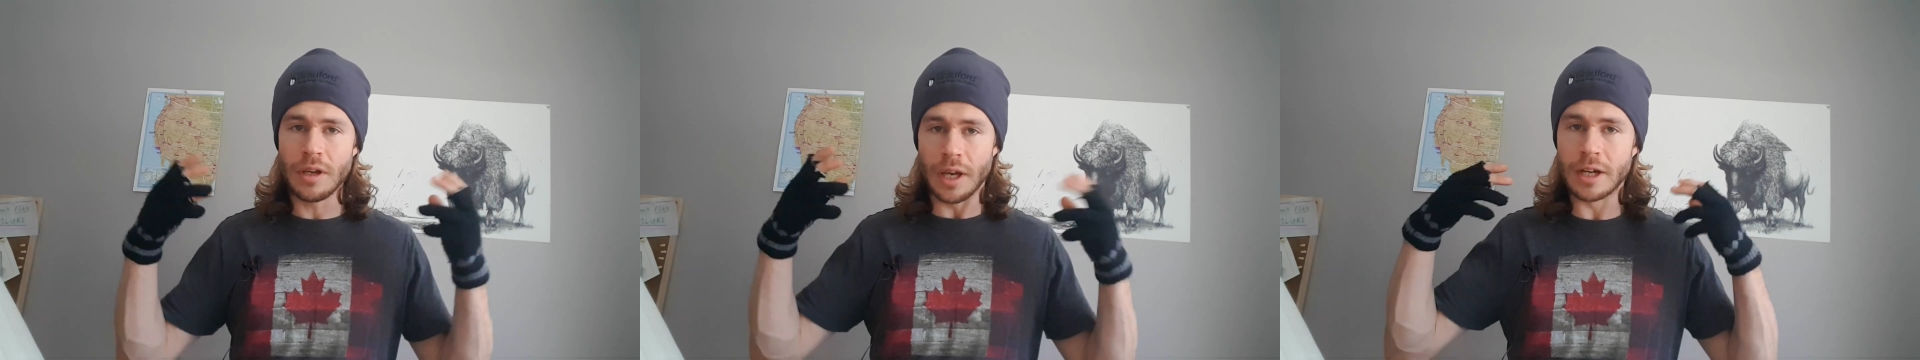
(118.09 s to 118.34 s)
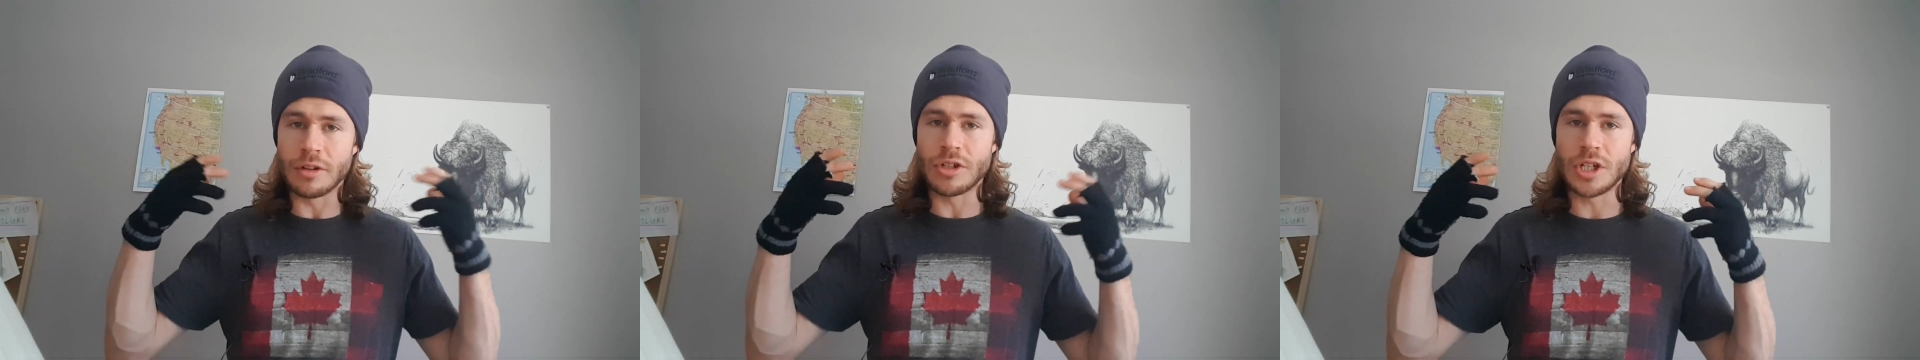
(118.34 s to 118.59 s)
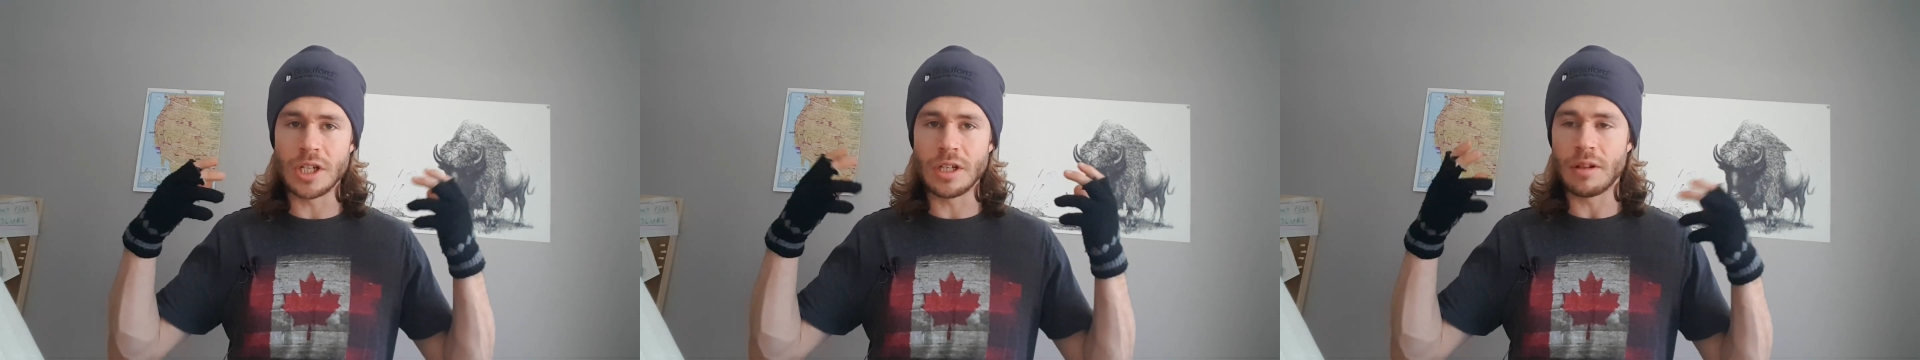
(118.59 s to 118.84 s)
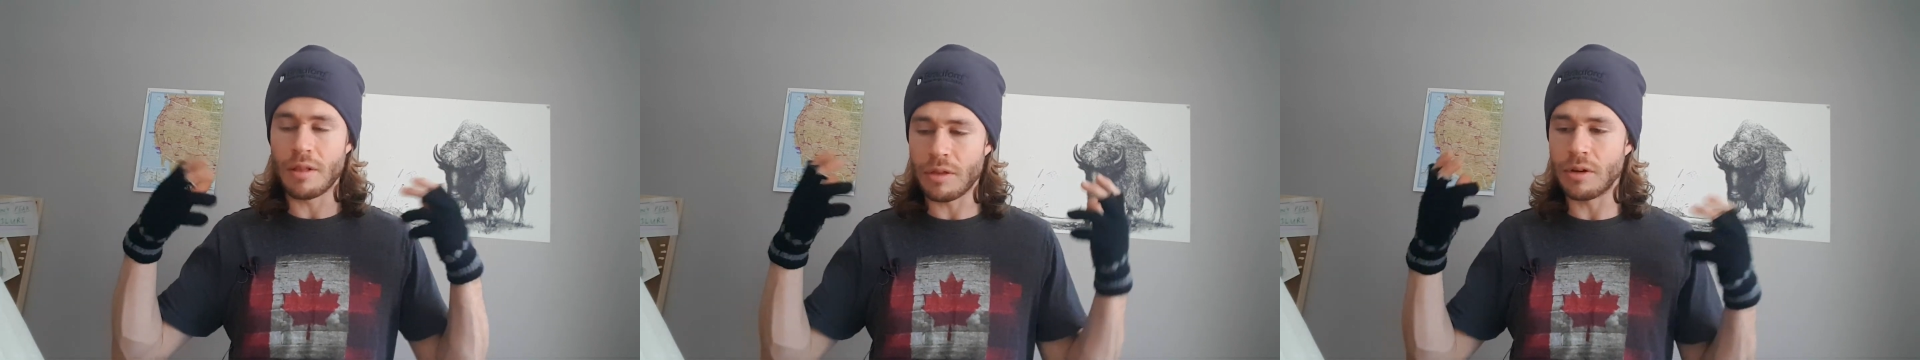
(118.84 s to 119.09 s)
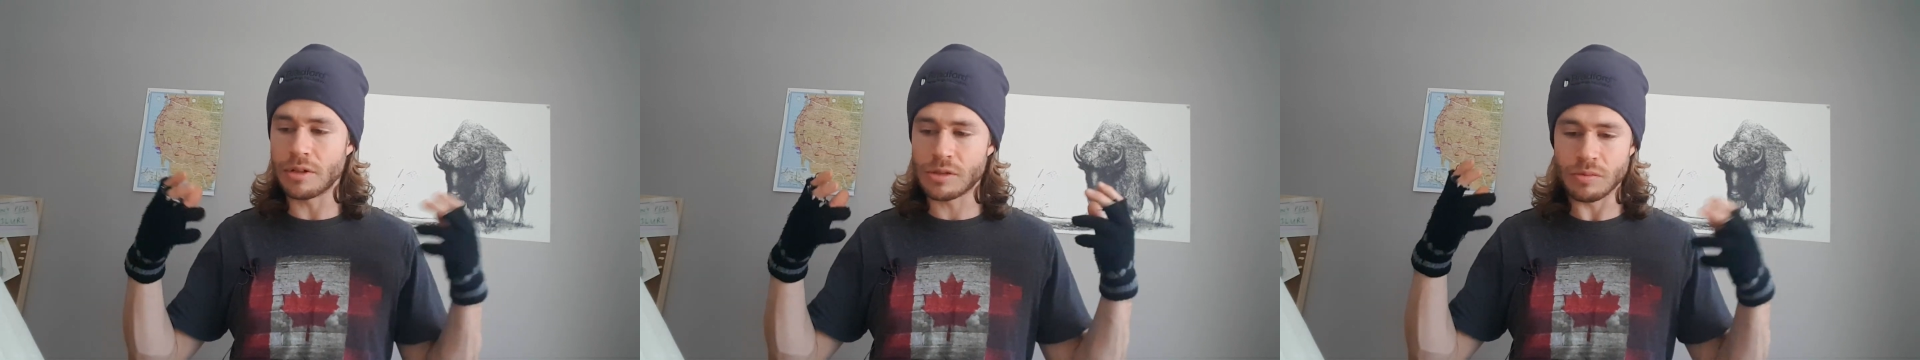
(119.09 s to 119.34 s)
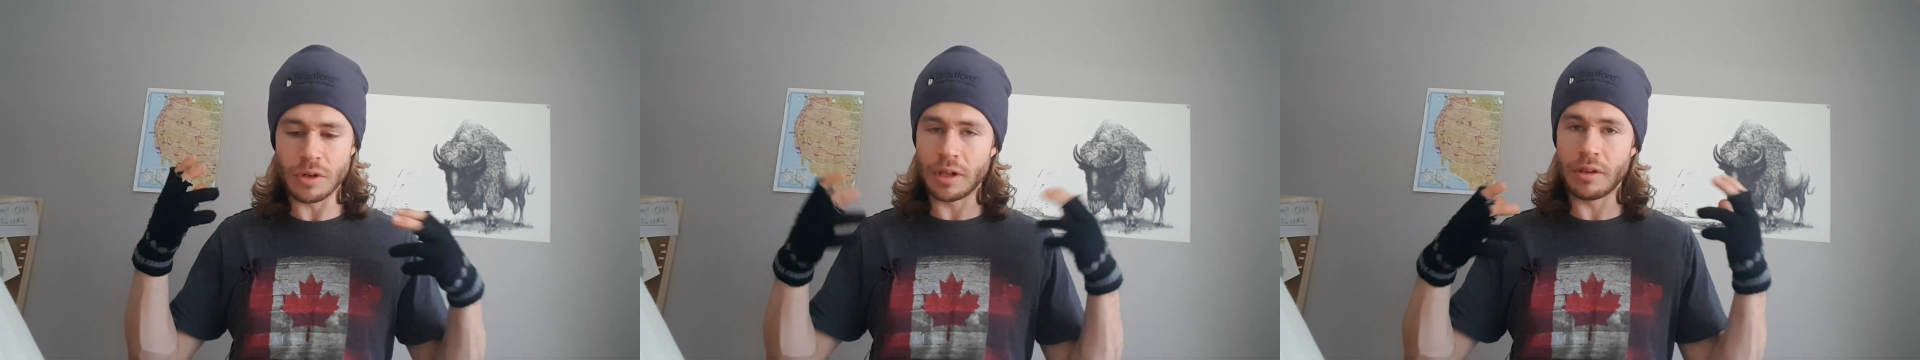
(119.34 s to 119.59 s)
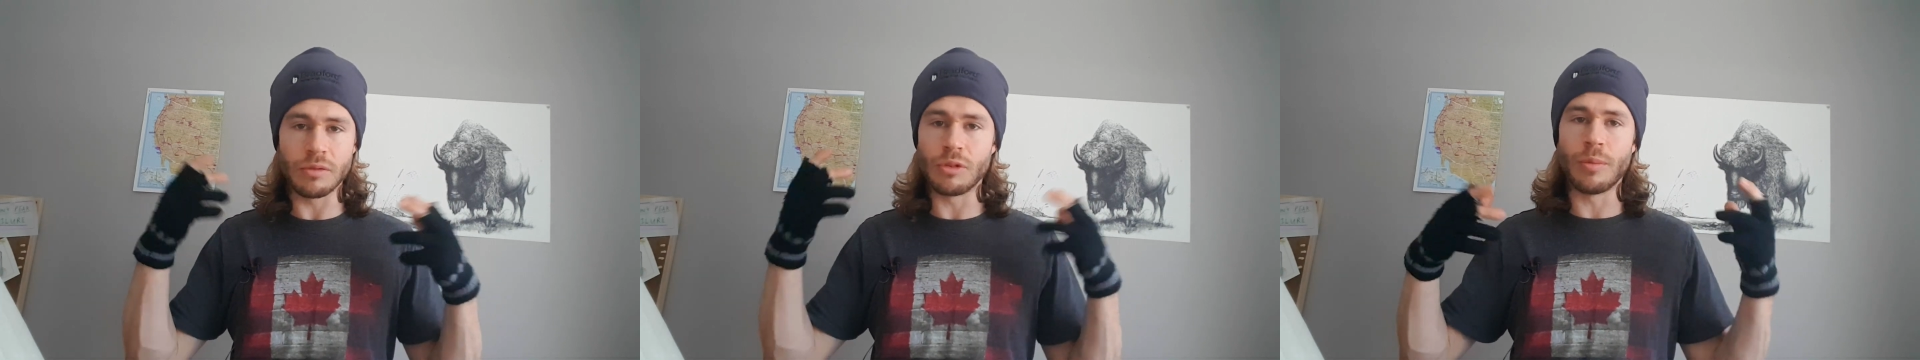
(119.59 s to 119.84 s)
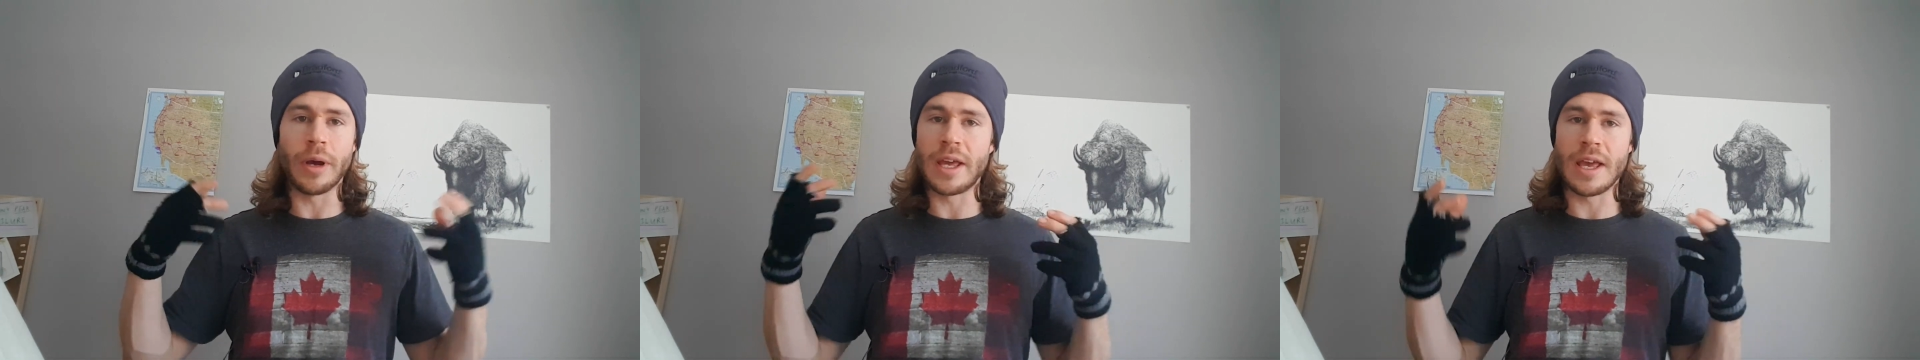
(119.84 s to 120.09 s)
energy and thoughts running
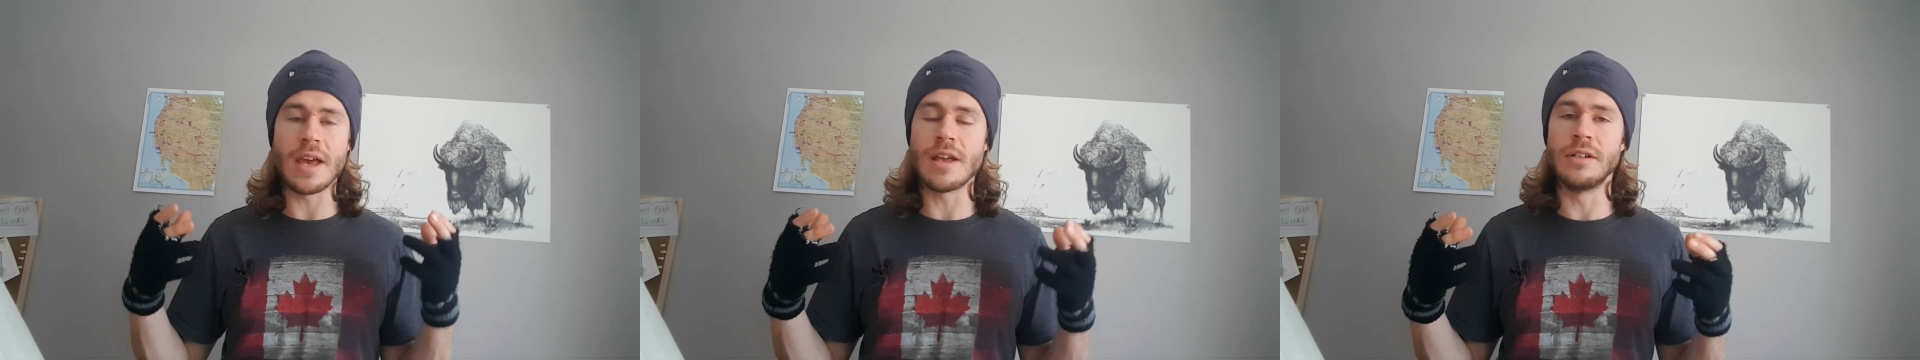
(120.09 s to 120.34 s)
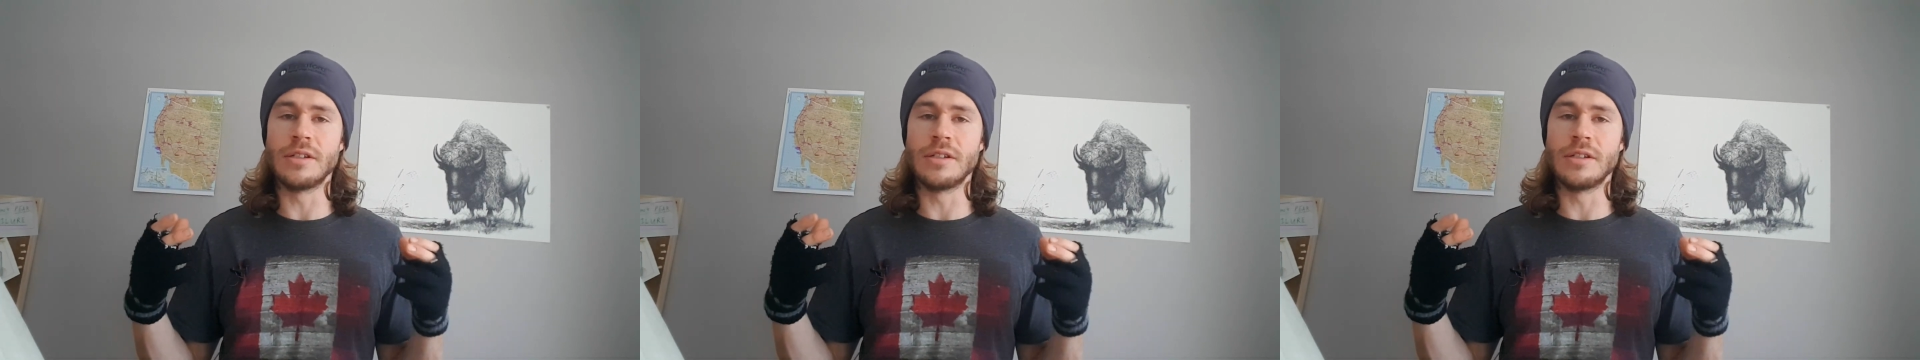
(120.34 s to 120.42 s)
through my head.